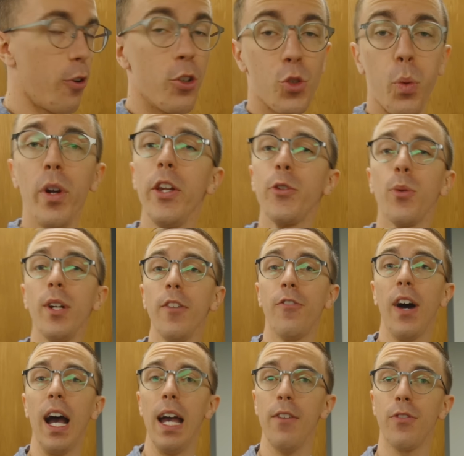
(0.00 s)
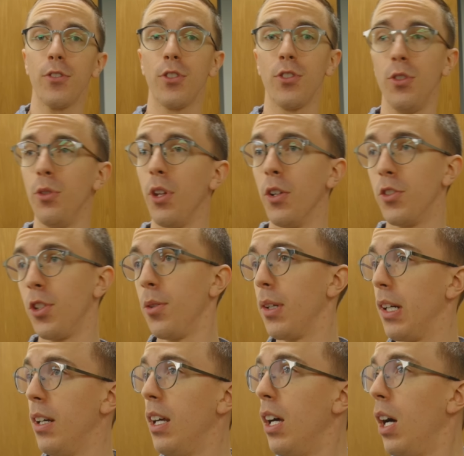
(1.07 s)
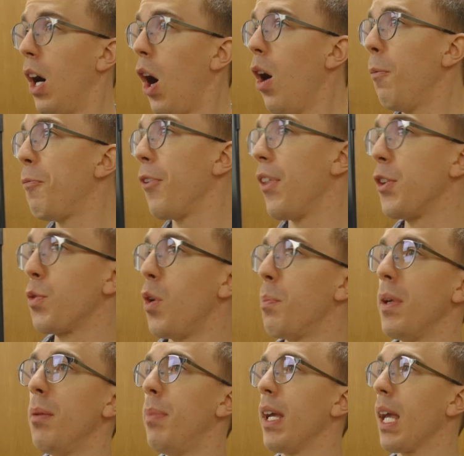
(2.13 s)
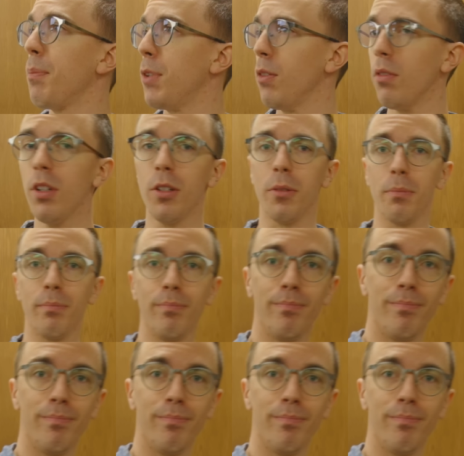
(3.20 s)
For a 2025 studio tour, hopefully this won't be a big empty room.